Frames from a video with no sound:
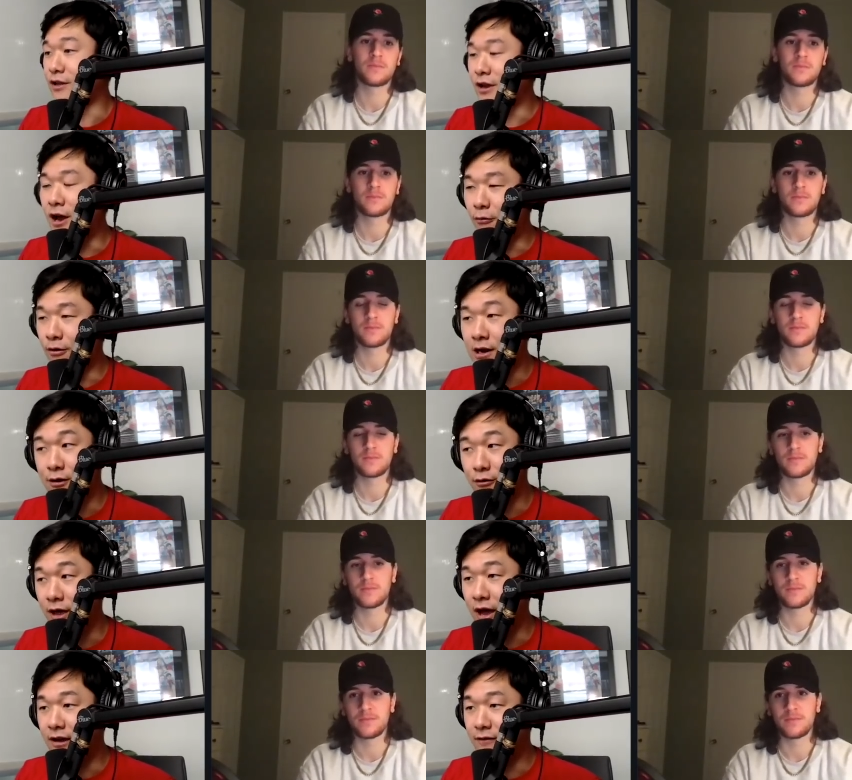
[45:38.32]
Speaker 1: not one. I know
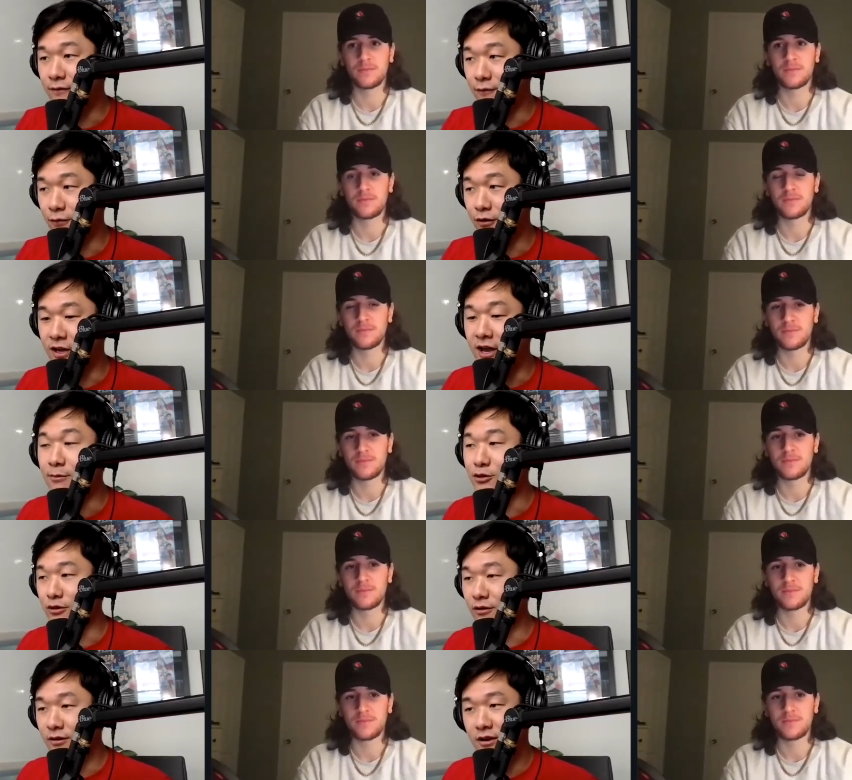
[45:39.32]
that for damn
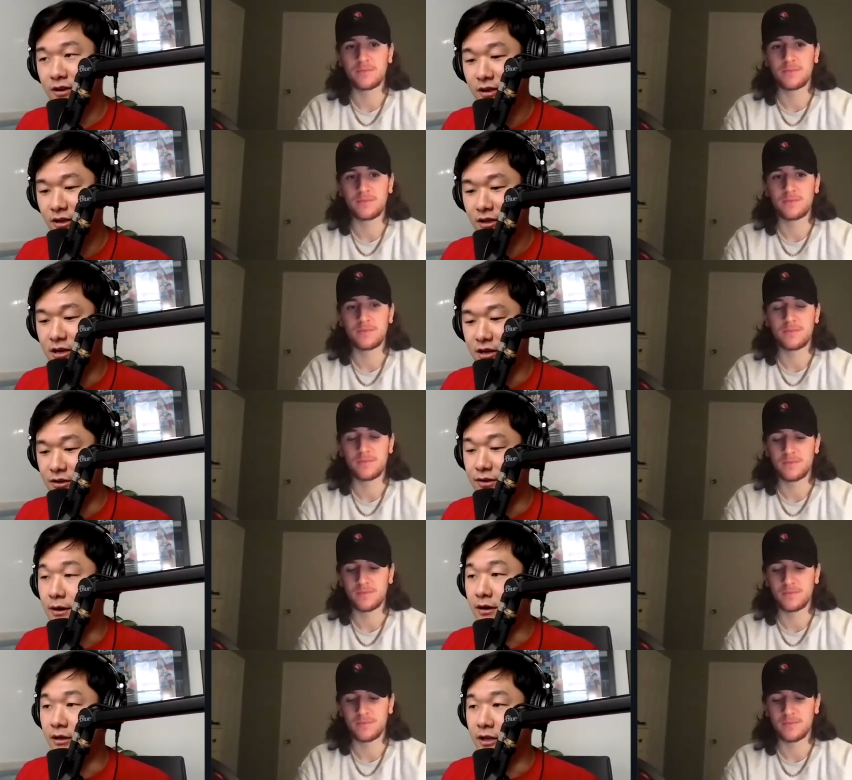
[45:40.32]
sure. Uh, so
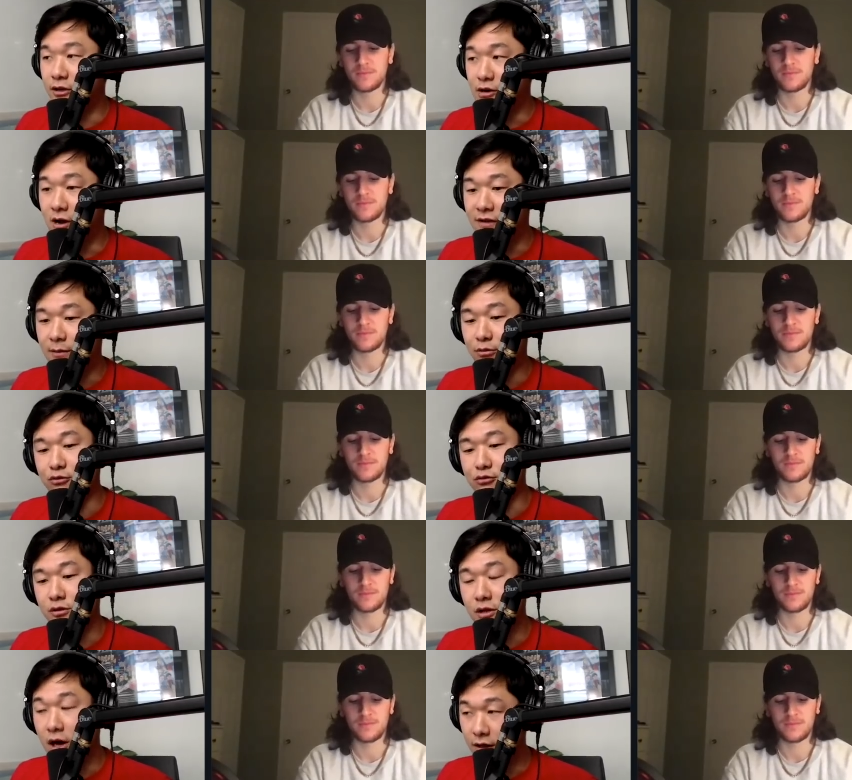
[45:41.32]
I'm going to let draft capital
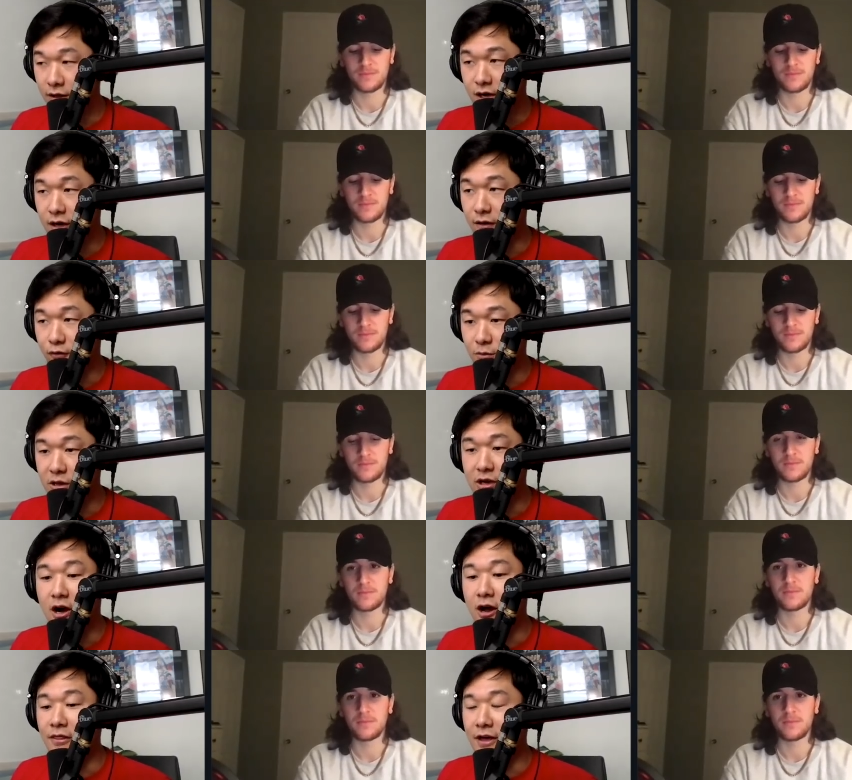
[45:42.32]
do a lot of the talking for me
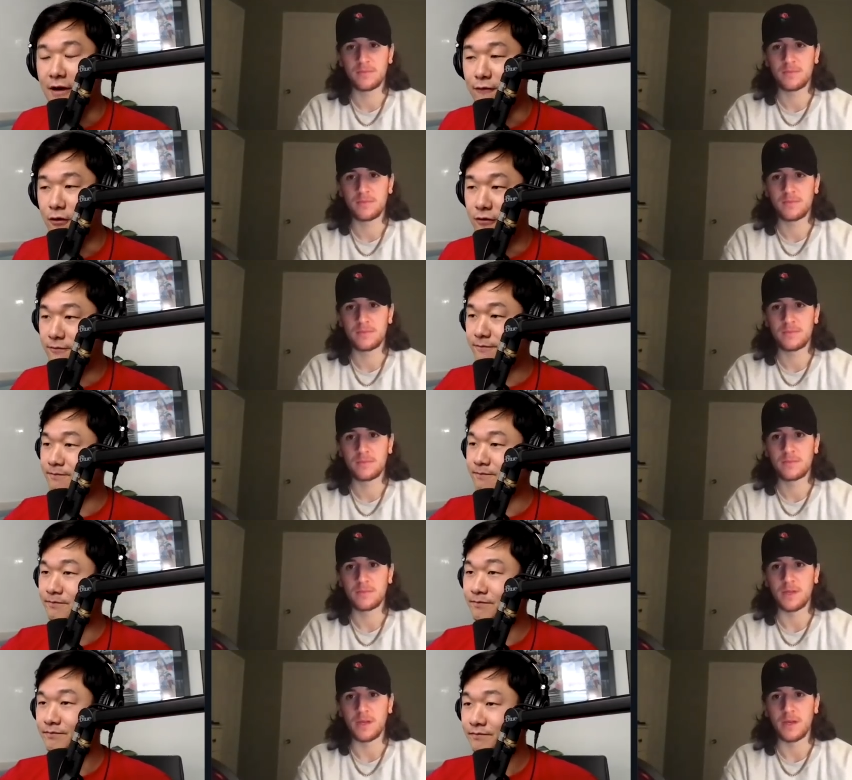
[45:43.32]
on that front.
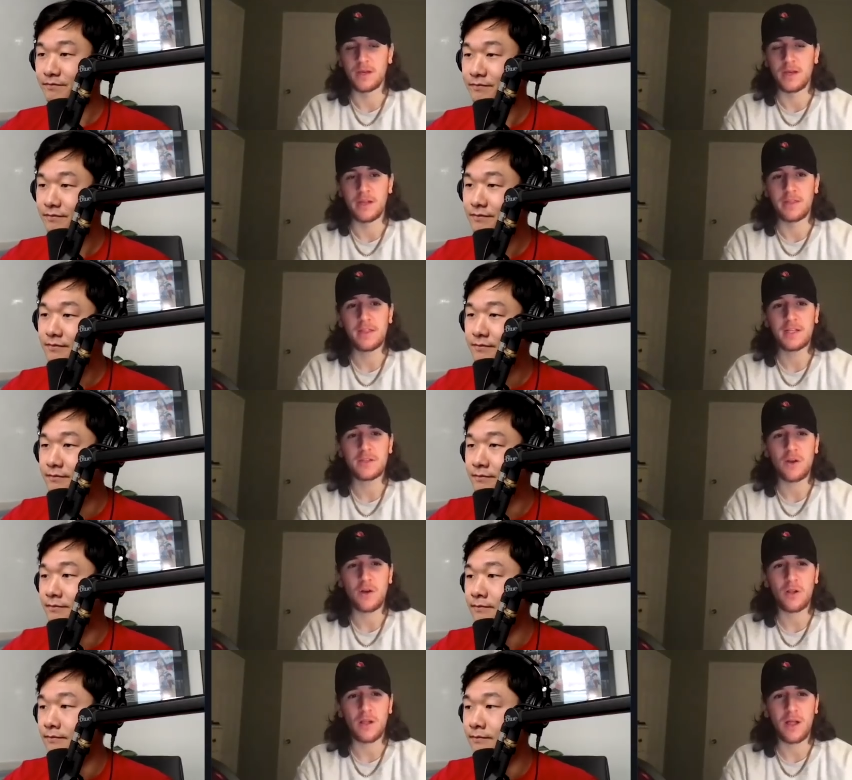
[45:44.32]
Speaker 2: Yeah. And I think that's
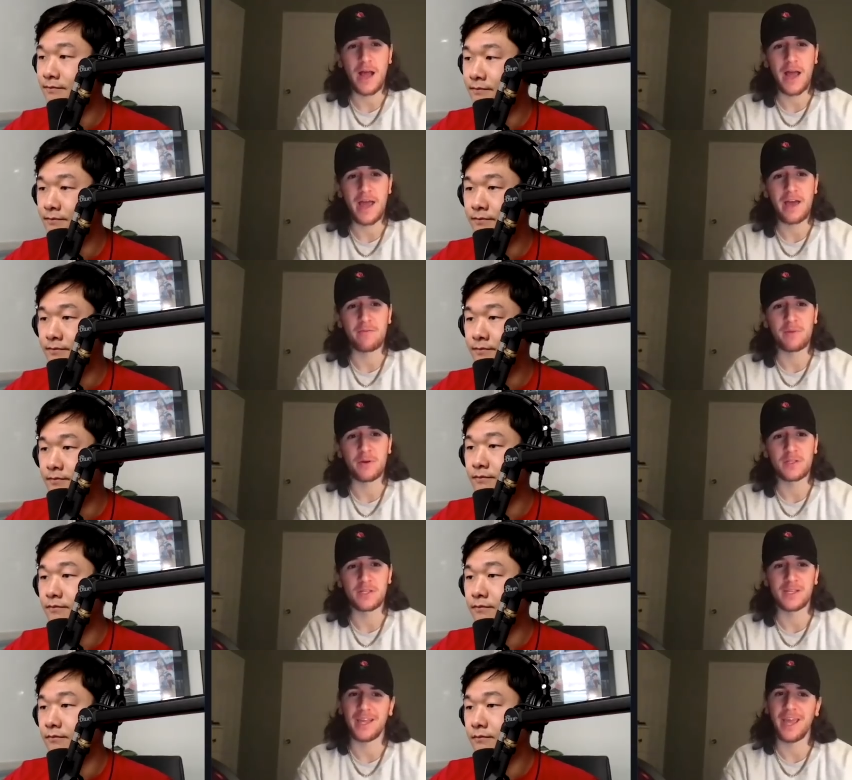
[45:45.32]
all I have
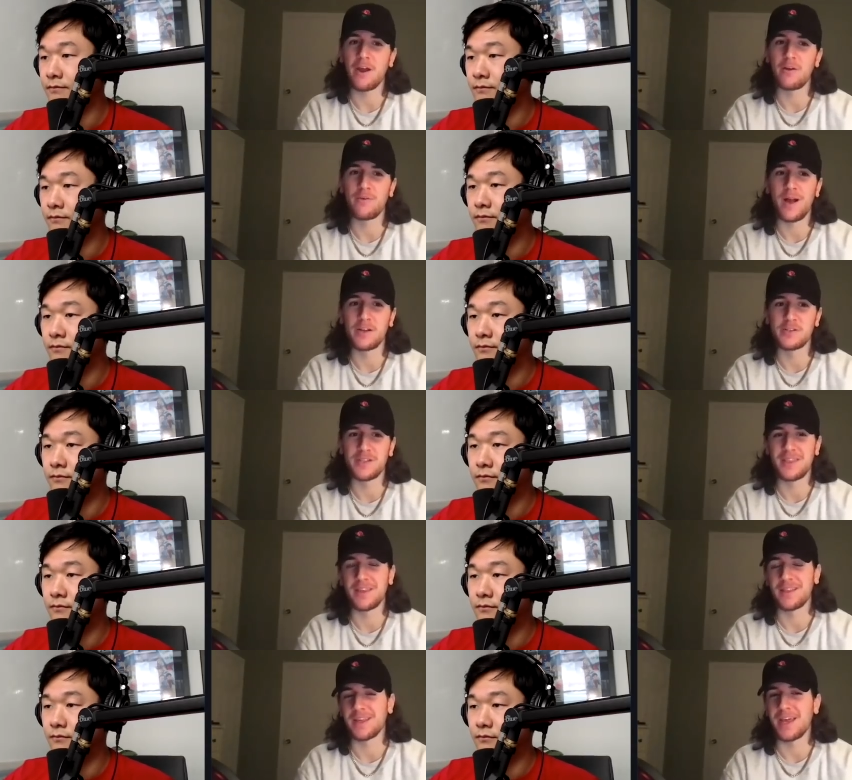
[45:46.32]
personally. Like Aaron Rodgers, I
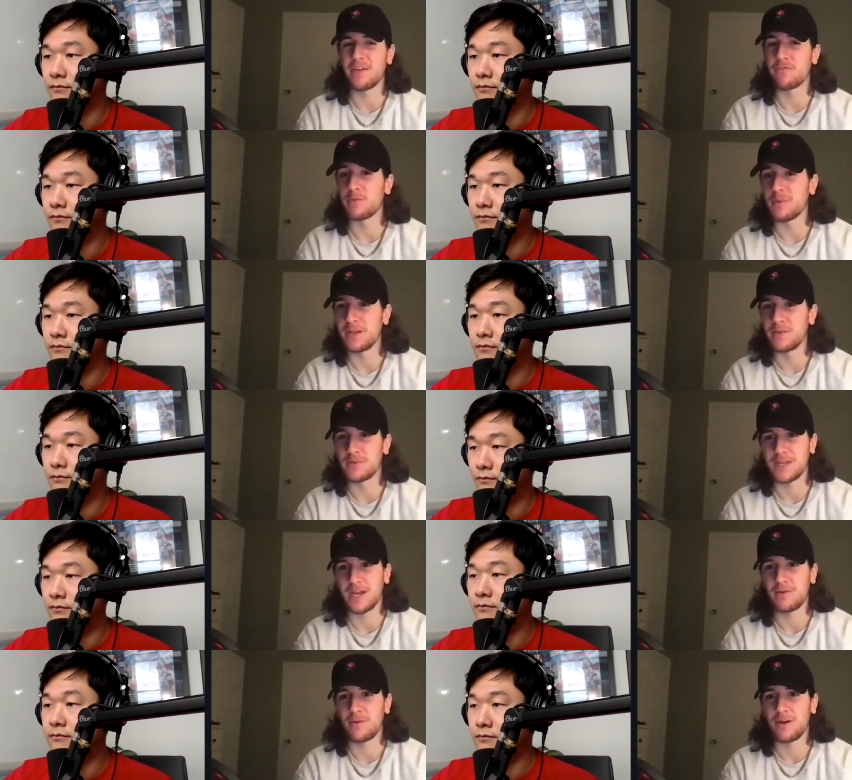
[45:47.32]
think like everybody was
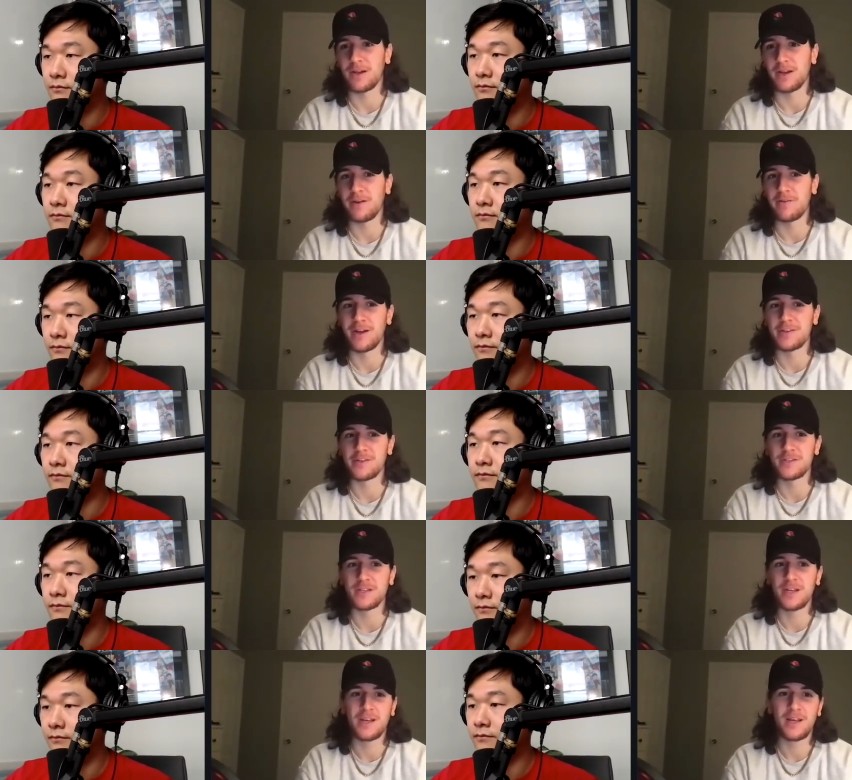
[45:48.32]
kind of wrong on Aaron
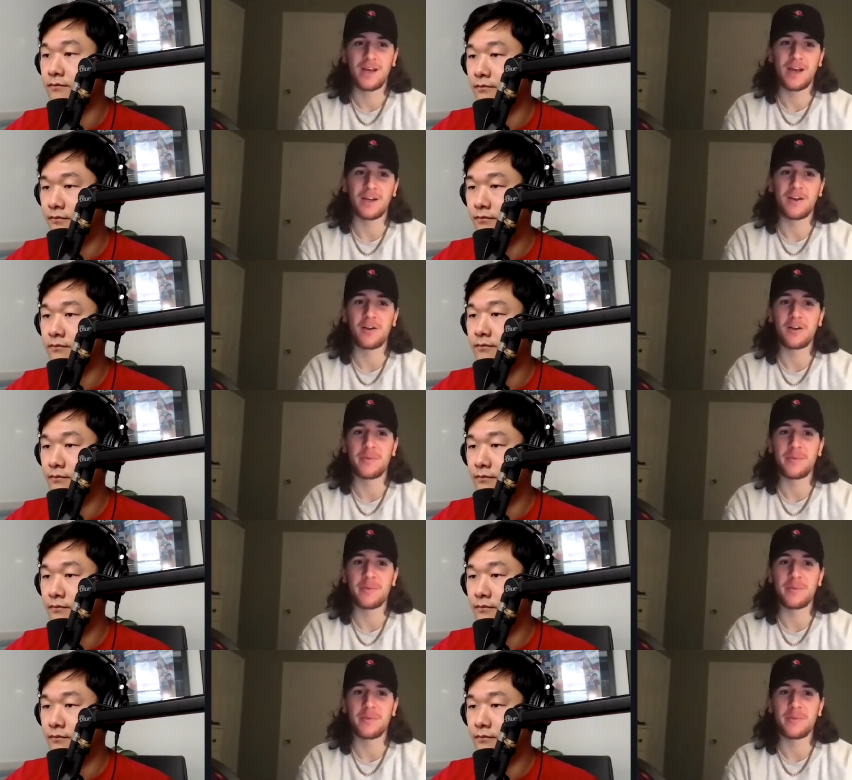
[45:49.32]
Rodgers. Uh, Gardner